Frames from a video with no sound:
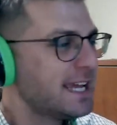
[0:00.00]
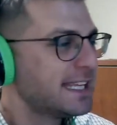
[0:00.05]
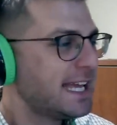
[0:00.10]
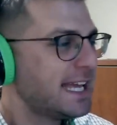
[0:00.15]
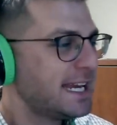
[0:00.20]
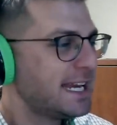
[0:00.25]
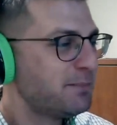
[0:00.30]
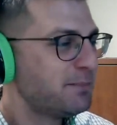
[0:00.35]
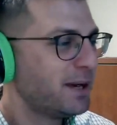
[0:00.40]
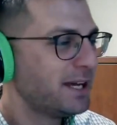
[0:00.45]

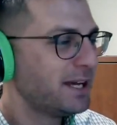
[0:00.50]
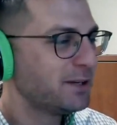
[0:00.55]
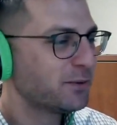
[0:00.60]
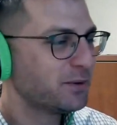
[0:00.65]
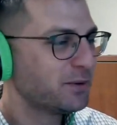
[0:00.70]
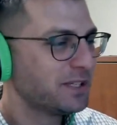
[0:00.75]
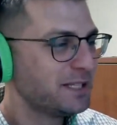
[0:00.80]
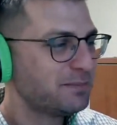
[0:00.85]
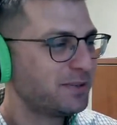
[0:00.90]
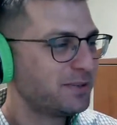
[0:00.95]
Katie Button
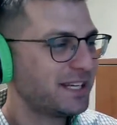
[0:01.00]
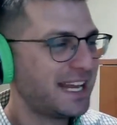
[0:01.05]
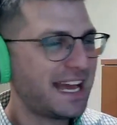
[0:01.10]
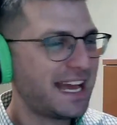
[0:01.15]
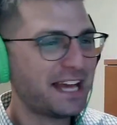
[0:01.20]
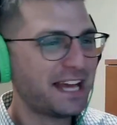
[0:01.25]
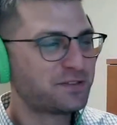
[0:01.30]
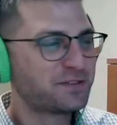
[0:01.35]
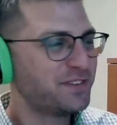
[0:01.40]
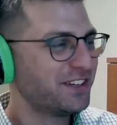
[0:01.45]
really put
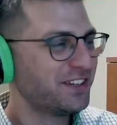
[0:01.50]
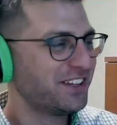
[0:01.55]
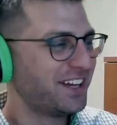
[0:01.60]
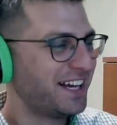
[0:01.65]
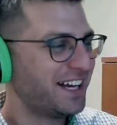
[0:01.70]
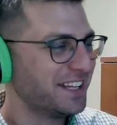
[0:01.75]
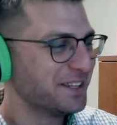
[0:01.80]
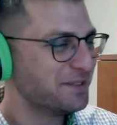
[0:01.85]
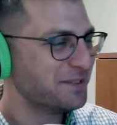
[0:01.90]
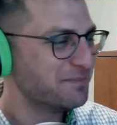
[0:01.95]
Asheville
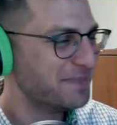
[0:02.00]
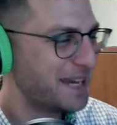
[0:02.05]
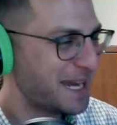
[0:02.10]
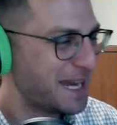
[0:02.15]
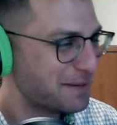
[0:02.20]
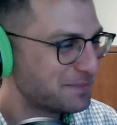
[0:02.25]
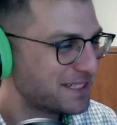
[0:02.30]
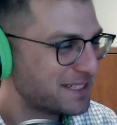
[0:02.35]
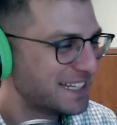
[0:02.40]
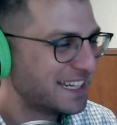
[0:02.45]
on the
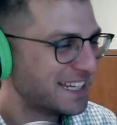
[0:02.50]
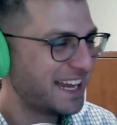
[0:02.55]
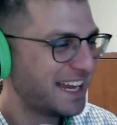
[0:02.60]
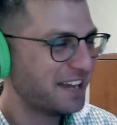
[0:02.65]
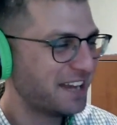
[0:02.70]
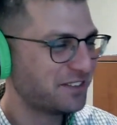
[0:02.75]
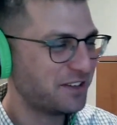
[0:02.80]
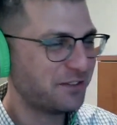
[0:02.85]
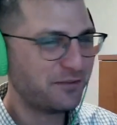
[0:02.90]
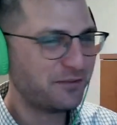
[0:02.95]
map
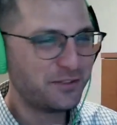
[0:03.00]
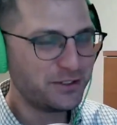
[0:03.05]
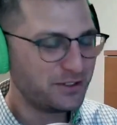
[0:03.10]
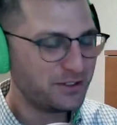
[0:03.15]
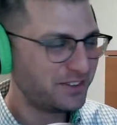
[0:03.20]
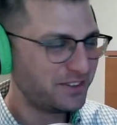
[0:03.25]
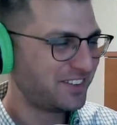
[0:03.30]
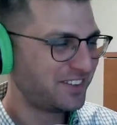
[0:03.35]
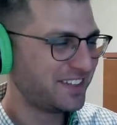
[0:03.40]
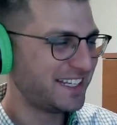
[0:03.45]
as a
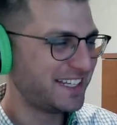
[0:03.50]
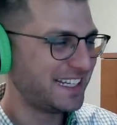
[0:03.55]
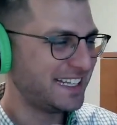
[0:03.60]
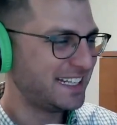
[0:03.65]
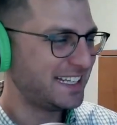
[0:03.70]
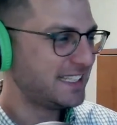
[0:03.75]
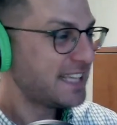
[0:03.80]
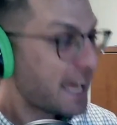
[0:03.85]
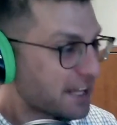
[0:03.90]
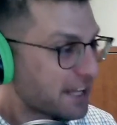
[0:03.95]
food
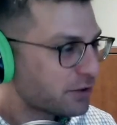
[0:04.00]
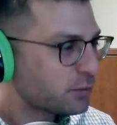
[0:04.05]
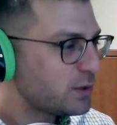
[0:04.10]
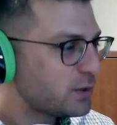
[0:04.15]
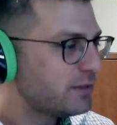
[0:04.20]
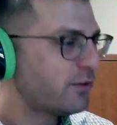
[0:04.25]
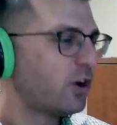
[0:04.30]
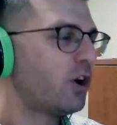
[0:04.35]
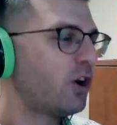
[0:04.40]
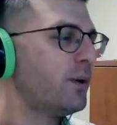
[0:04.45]
city. Yes,
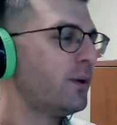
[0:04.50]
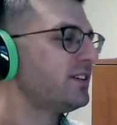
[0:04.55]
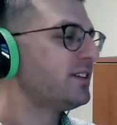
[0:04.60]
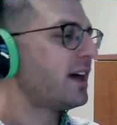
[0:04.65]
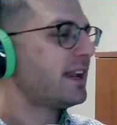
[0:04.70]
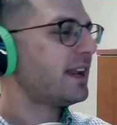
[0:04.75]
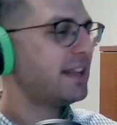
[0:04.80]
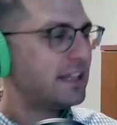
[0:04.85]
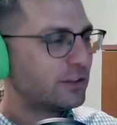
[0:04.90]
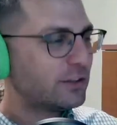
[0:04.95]
we've always
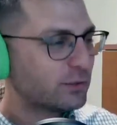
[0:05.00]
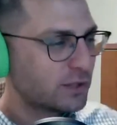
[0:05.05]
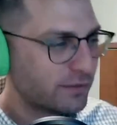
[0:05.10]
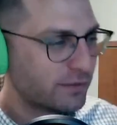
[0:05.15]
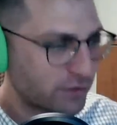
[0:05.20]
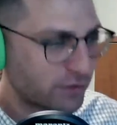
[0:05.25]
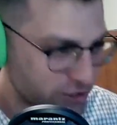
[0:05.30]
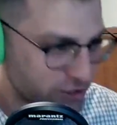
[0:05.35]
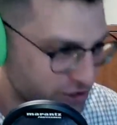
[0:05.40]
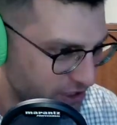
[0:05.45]
had a history
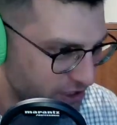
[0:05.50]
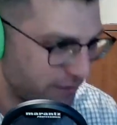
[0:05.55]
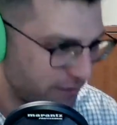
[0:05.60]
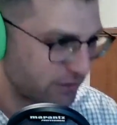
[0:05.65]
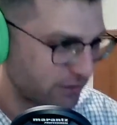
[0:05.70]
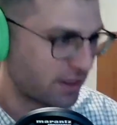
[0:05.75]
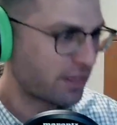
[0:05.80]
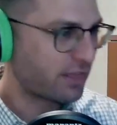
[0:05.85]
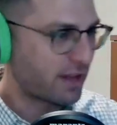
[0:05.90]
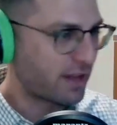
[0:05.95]
of good
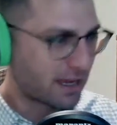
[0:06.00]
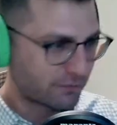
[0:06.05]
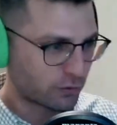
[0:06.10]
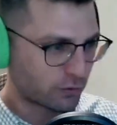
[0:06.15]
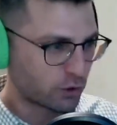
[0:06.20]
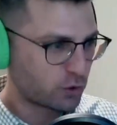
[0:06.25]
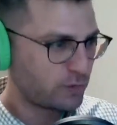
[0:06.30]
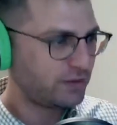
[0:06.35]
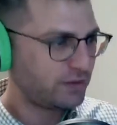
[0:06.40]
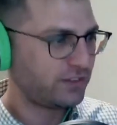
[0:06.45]
chefs and
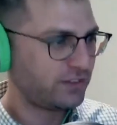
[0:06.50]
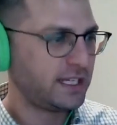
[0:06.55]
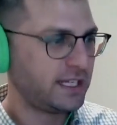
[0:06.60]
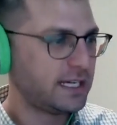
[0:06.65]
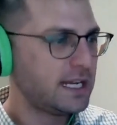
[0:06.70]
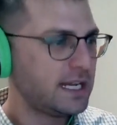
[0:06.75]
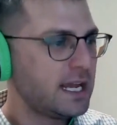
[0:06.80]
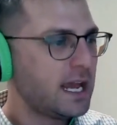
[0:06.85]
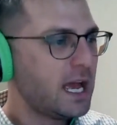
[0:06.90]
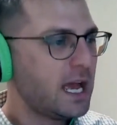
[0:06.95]
thoughtful
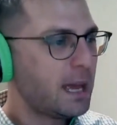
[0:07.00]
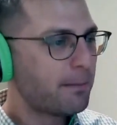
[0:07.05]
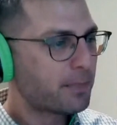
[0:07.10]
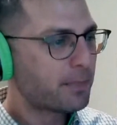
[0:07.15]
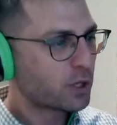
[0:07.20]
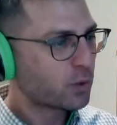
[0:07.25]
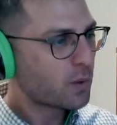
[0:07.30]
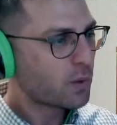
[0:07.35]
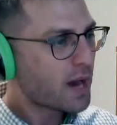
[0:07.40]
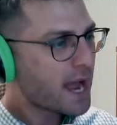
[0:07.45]
cuisine,
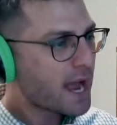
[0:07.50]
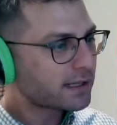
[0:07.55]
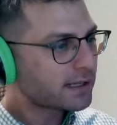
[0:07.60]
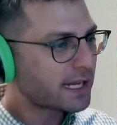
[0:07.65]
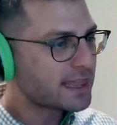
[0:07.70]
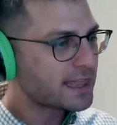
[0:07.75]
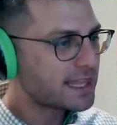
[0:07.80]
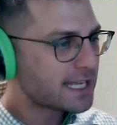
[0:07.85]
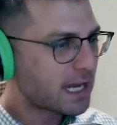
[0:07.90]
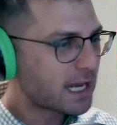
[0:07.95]
but around,
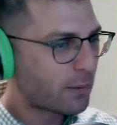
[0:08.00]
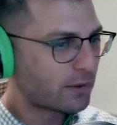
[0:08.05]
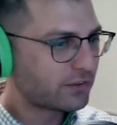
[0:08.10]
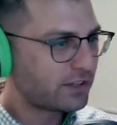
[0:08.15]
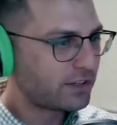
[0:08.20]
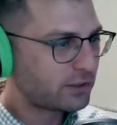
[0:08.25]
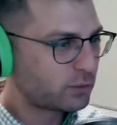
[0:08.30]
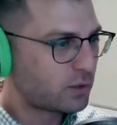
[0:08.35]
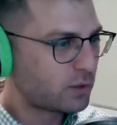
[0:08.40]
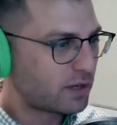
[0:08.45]
I want to
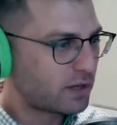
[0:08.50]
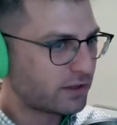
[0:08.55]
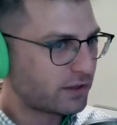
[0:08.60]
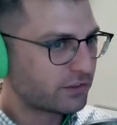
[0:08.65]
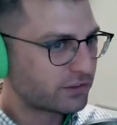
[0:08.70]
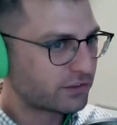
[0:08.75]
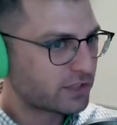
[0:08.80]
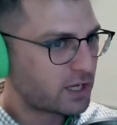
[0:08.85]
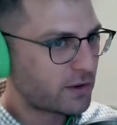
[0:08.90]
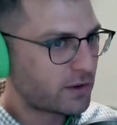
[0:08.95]
say 12
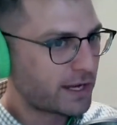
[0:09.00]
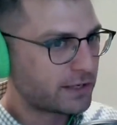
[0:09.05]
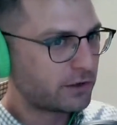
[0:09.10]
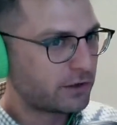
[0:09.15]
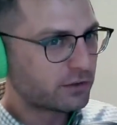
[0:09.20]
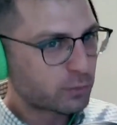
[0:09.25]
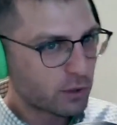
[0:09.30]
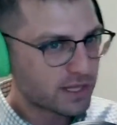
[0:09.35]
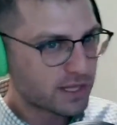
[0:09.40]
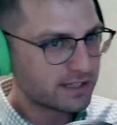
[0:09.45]
years ago, I know
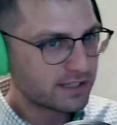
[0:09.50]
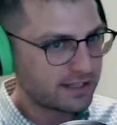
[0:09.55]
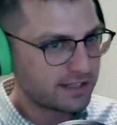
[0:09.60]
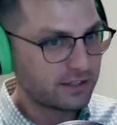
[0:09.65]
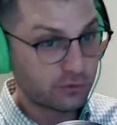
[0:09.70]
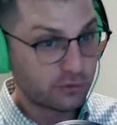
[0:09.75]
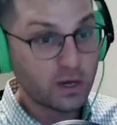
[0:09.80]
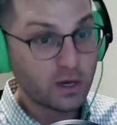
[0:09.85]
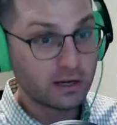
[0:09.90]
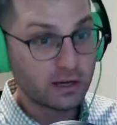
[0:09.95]
it's more than 10,
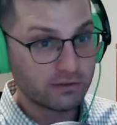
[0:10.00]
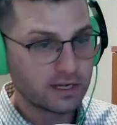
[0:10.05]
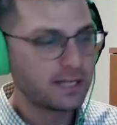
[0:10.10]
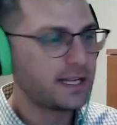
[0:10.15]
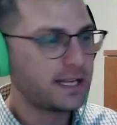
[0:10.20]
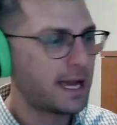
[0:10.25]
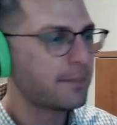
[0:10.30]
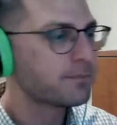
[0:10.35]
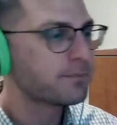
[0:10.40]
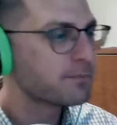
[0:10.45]
it's 12, right?
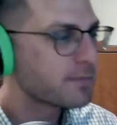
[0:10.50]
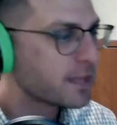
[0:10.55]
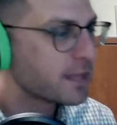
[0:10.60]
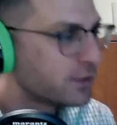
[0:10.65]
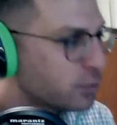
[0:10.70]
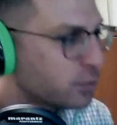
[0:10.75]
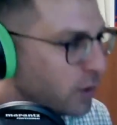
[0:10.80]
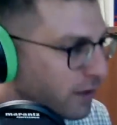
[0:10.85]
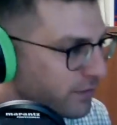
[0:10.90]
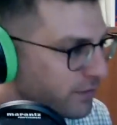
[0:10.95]
Yeah,
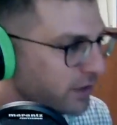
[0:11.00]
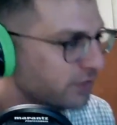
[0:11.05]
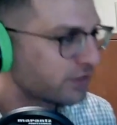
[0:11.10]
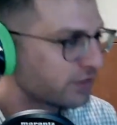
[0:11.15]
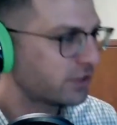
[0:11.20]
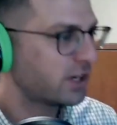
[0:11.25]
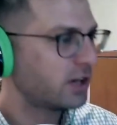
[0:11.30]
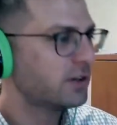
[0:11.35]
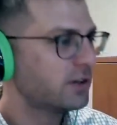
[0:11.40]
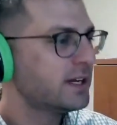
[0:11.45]
12 years
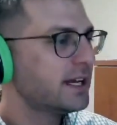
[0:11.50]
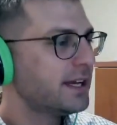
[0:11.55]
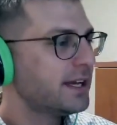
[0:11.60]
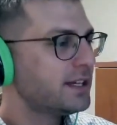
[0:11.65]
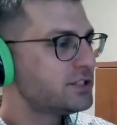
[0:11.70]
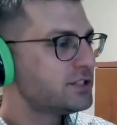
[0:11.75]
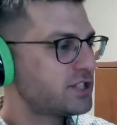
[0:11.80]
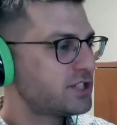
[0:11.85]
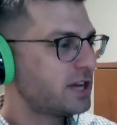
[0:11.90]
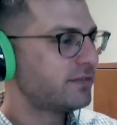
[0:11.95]
ago,
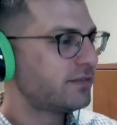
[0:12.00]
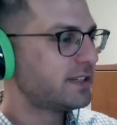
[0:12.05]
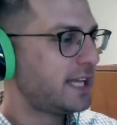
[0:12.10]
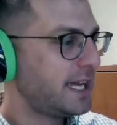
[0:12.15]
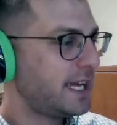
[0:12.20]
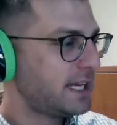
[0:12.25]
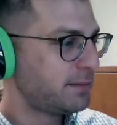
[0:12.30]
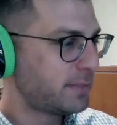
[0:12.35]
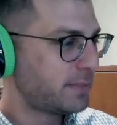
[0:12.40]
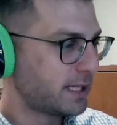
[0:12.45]
Chef
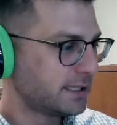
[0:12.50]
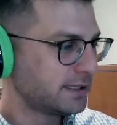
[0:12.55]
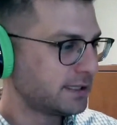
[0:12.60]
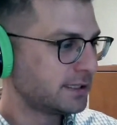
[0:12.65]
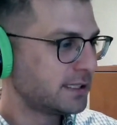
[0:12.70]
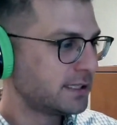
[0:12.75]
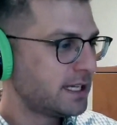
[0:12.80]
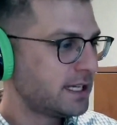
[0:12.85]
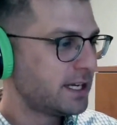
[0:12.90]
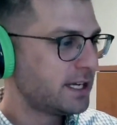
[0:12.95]
Katie
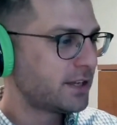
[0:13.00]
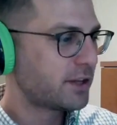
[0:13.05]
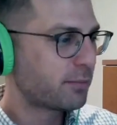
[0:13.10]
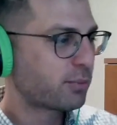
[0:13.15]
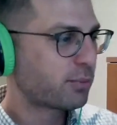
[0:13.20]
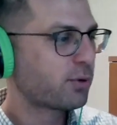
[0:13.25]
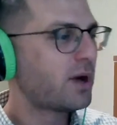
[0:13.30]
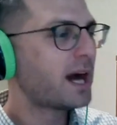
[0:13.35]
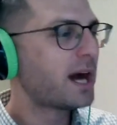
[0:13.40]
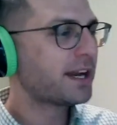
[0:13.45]
Button, the
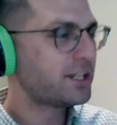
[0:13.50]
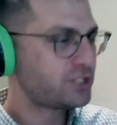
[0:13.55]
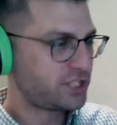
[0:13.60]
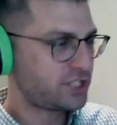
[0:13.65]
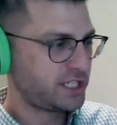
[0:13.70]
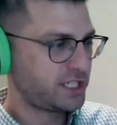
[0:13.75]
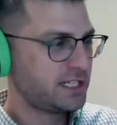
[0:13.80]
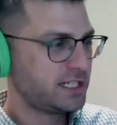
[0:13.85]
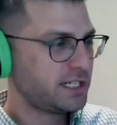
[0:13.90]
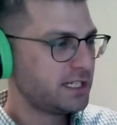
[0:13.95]

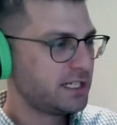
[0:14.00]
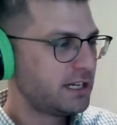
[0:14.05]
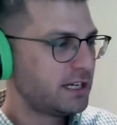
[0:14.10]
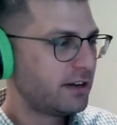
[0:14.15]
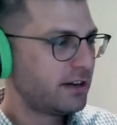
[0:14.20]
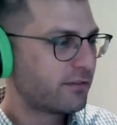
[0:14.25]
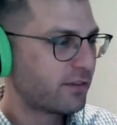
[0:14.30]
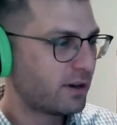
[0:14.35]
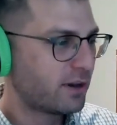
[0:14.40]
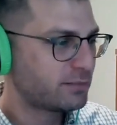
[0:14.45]
prodigy
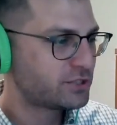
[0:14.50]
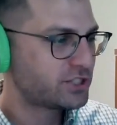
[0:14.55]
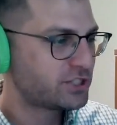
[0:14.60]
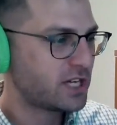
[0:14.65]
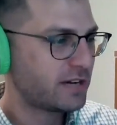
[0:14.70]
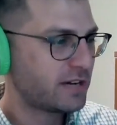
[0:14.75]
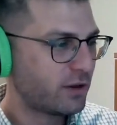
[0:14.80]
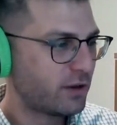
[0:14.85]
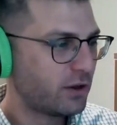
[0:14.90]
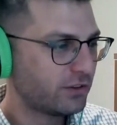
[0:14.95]
from
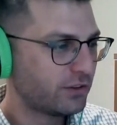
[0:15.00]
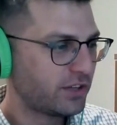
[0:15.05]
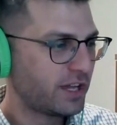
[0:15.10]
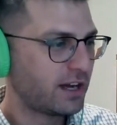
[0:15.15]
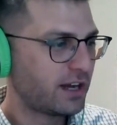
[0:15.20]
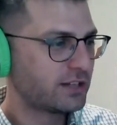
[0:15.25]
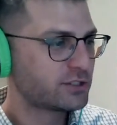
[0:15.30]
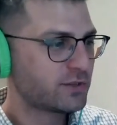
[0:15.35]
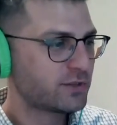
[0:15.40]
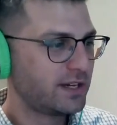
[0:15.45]
Chef Jose
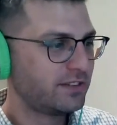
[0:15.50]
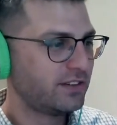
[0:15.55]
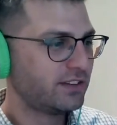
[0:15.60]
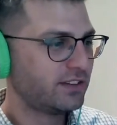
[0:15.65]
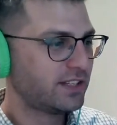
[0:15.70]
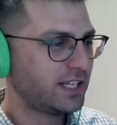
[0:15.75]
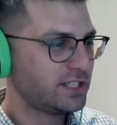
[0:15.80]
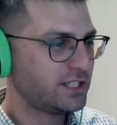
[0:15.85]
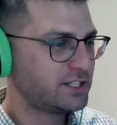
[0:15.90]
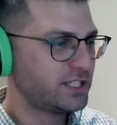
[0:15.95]
Andres'
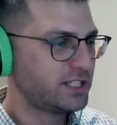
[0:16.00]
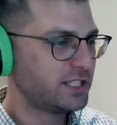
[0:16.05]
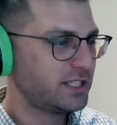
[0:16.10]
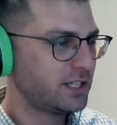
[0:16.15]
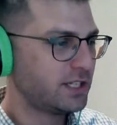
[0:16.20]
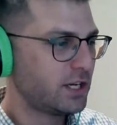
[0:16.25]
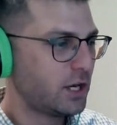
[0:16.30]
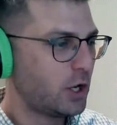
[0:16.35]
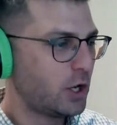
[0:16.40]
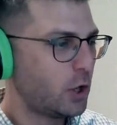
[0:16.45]
kitchen,
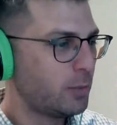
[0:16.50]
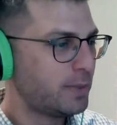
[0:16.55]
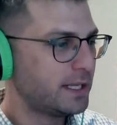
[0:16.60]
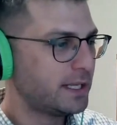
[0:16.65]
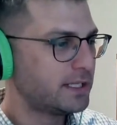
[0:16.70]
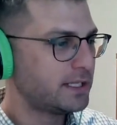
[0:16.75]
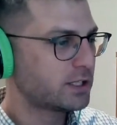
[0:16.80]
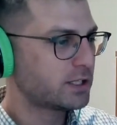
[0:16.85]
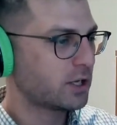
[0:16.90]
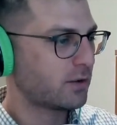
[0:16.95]

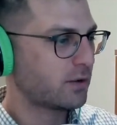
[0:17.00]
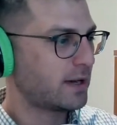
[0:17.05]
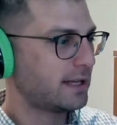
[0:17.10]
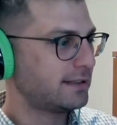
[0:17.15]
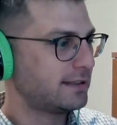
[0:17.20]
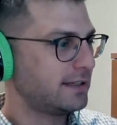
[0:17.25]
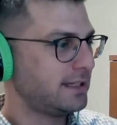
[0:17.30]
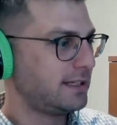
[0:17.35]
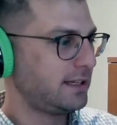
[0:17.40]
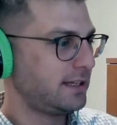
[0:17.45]
opened
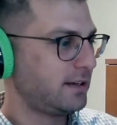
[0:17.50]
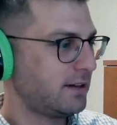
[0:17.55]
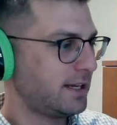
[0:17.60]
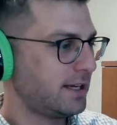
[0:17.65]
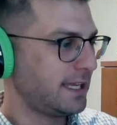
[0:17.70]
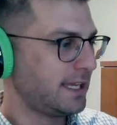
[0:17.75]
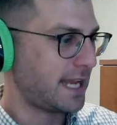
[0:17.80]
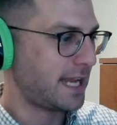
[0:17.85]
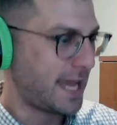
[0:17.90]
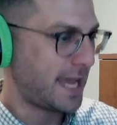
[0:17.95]
Cúrate here
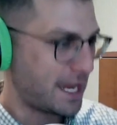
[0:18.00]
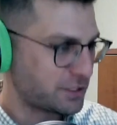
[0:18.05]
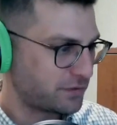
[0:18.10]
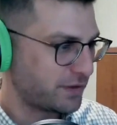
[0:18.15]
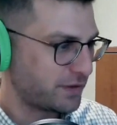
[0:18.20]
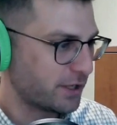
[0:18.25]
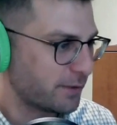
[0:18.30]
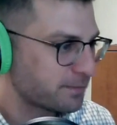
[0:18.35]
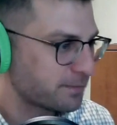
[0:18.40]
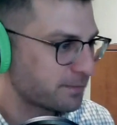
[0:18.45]
in
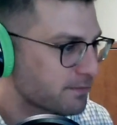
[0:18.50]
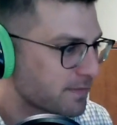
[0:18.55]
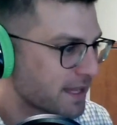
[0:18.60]
Asheville.